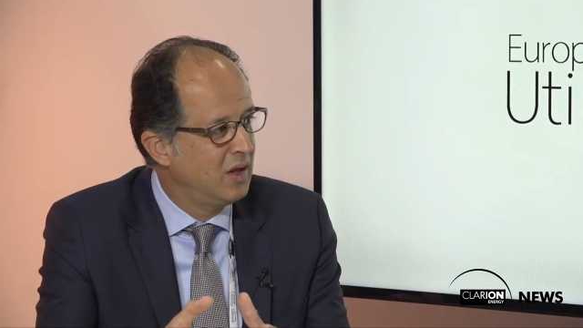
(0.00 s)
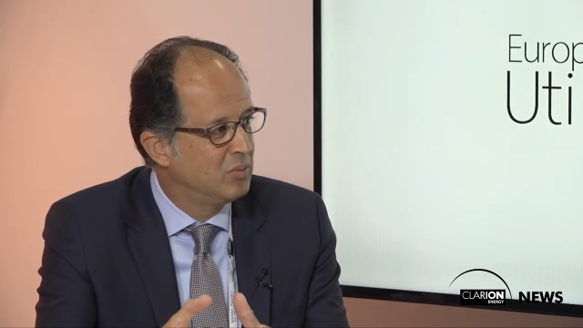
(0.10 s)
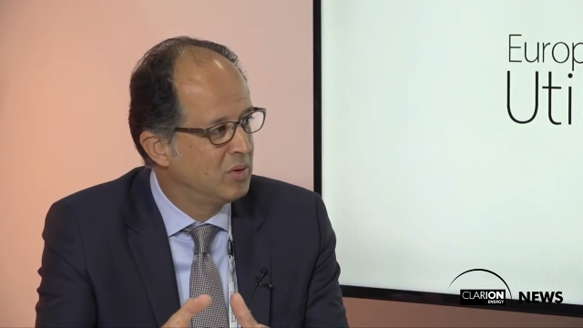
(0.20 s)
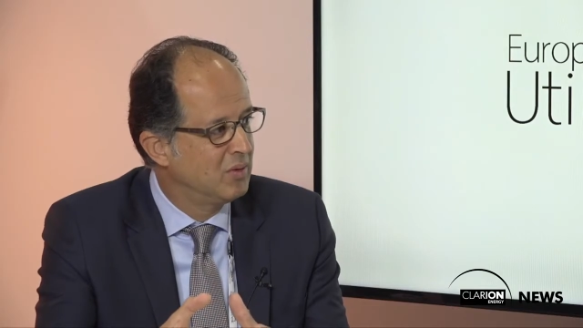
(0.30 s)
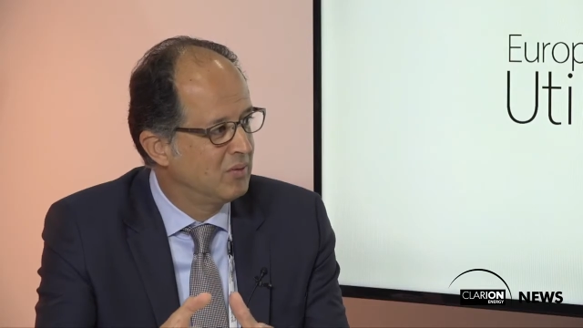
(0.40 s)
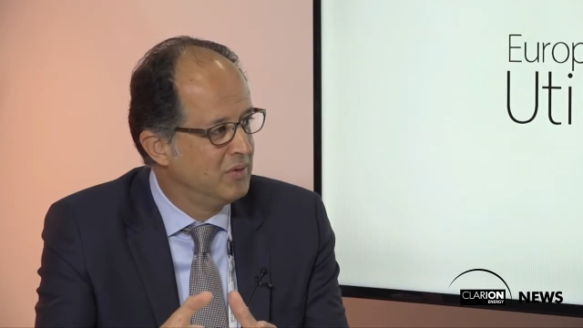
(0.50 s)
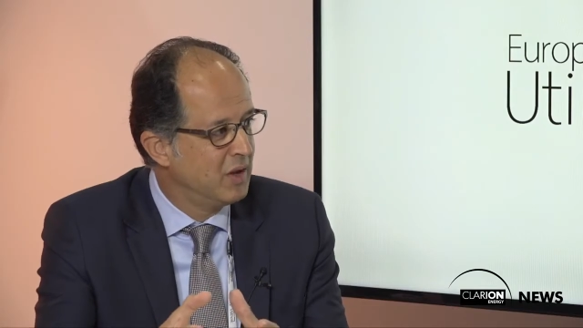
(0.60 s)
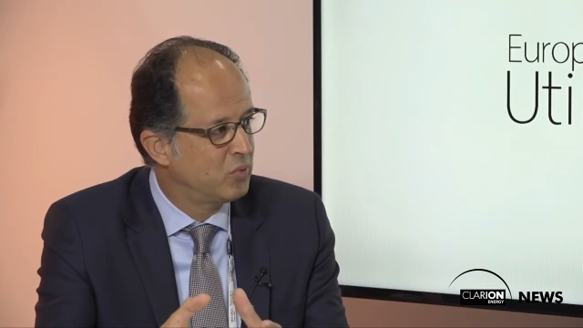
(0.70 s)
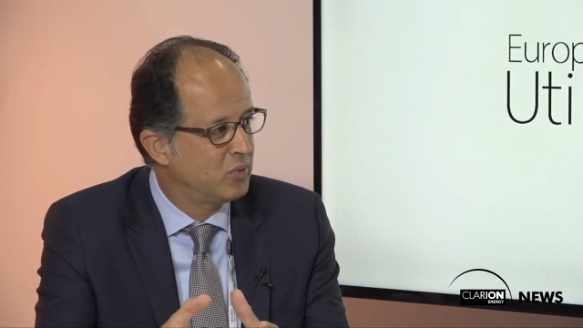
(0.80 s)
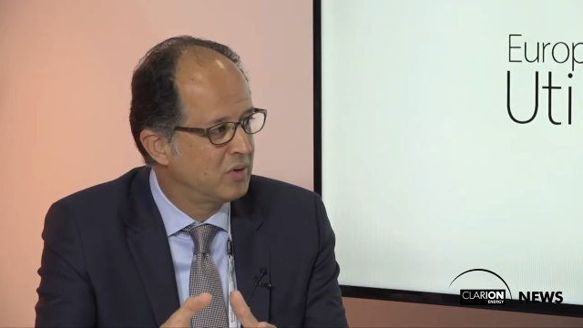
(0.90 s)
cable
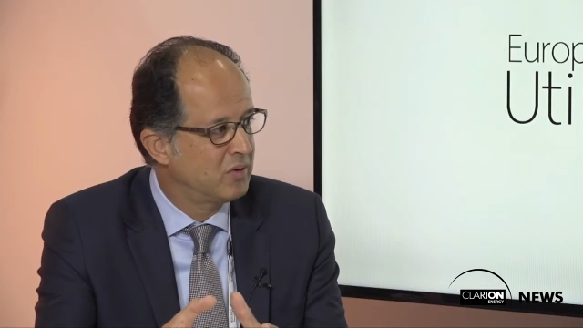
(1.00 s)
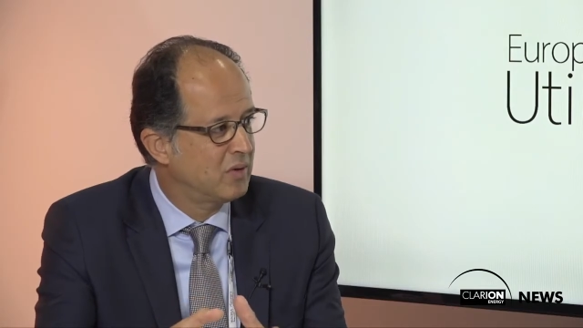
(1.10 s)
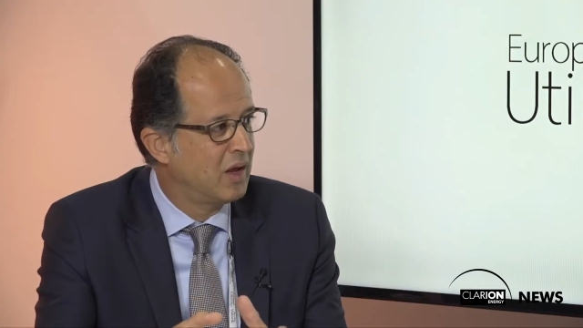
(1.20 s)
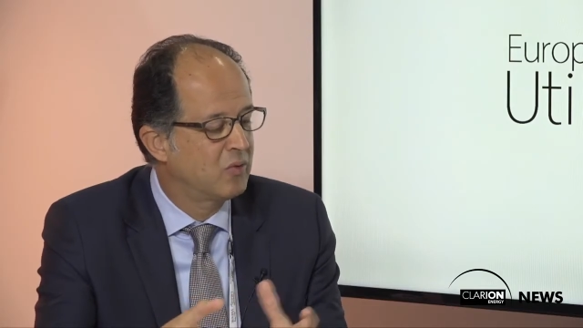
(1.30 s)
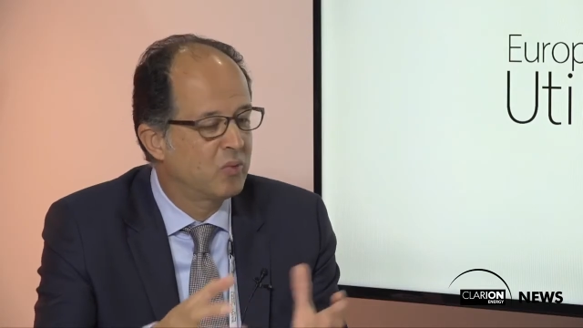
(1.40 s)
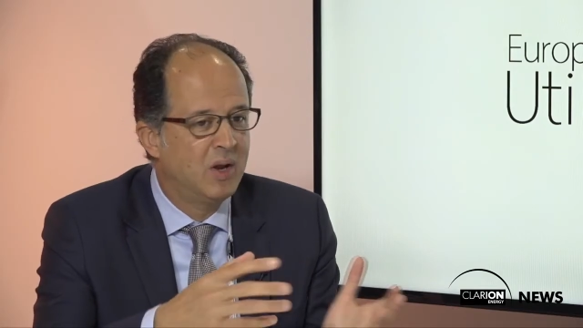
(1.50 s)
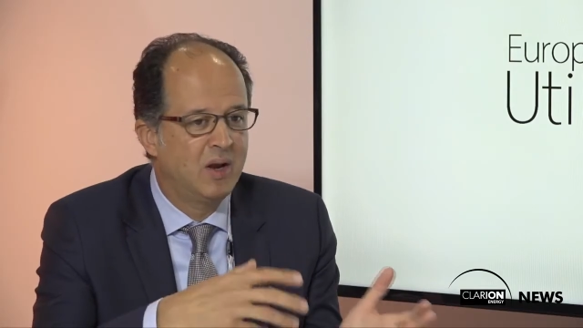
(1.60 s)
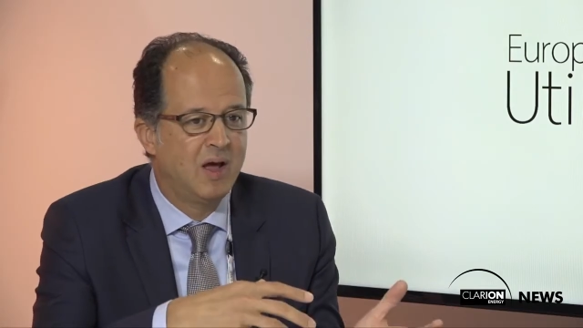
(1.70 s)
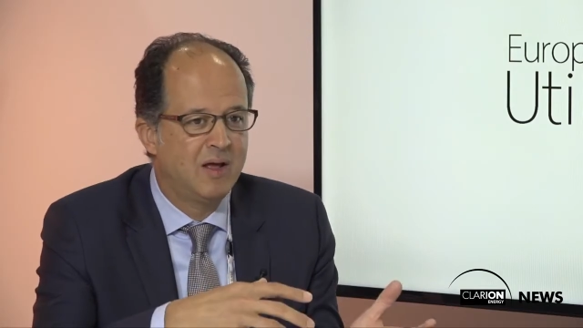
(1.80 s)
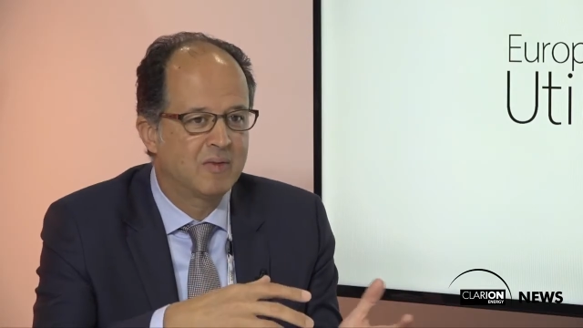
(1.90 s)
network as
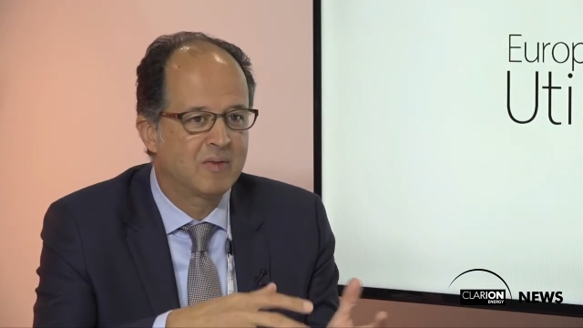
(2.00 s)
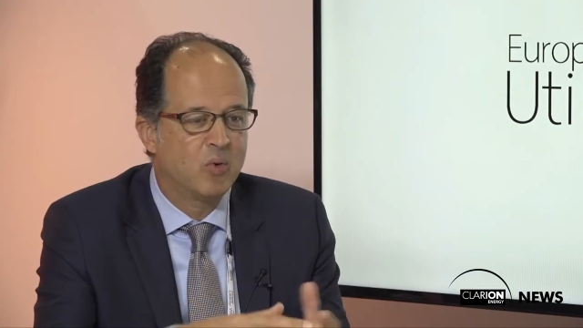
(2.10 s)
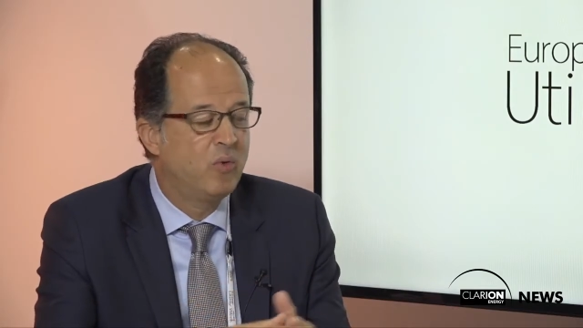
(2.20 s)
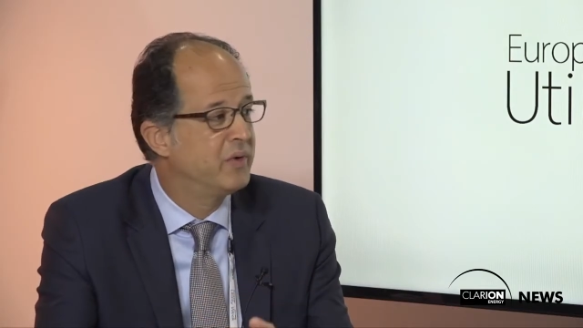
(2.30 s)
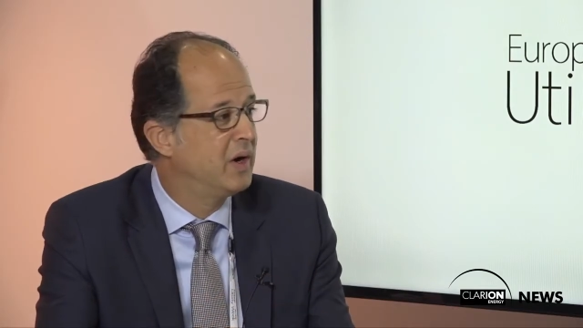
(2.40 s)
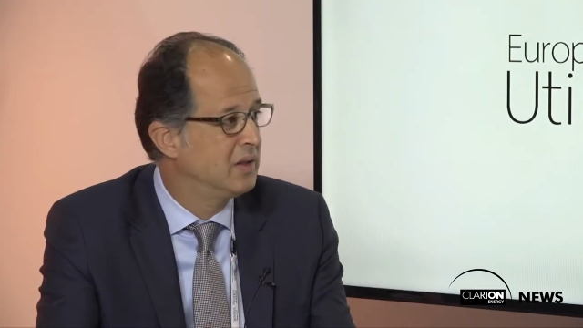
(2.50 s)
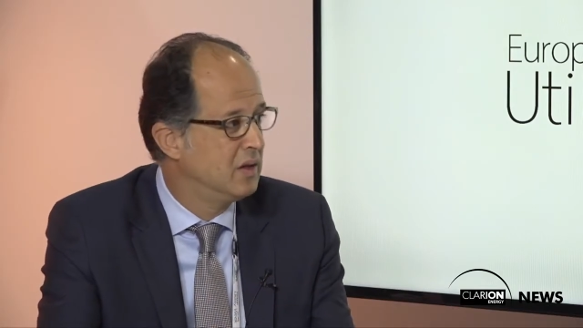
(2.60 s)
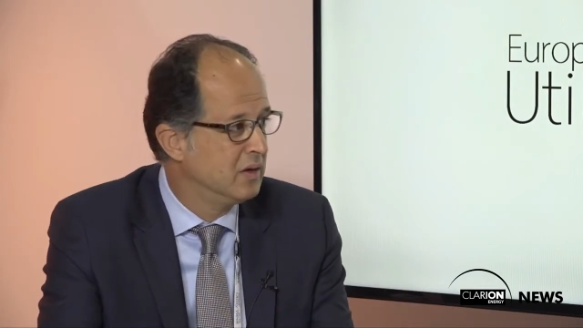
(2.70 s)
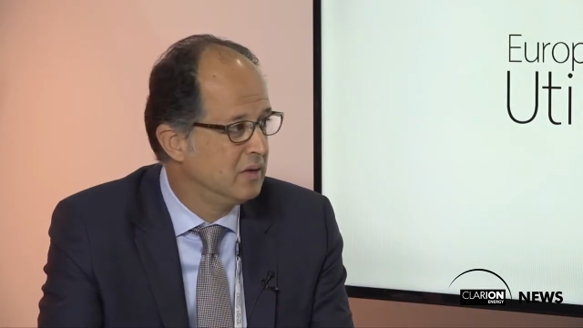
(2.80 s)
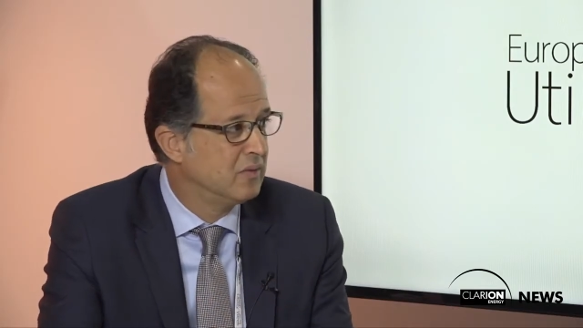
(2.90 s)
well as overhead
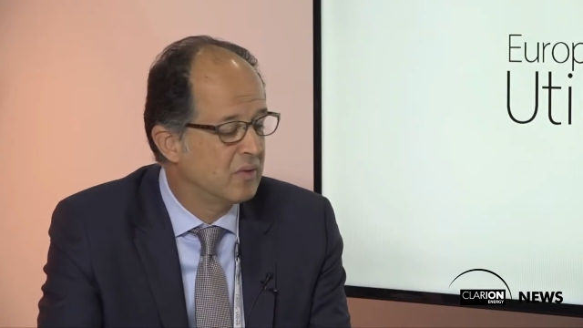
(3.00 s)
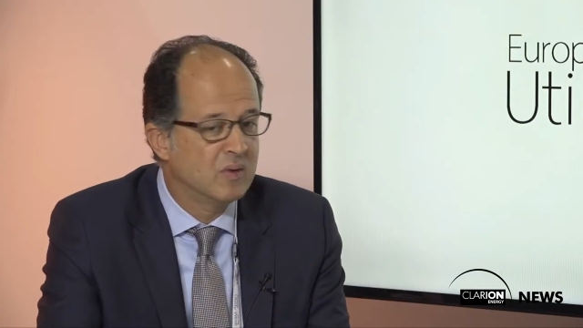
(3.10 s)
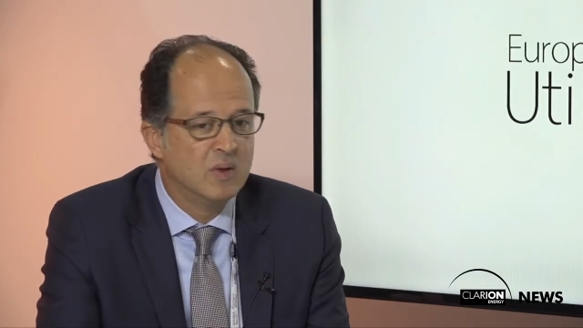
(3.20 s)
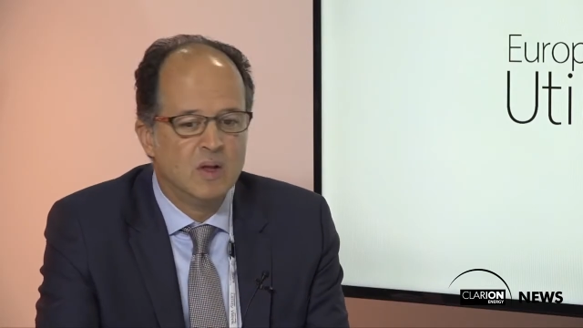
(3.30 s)
lines.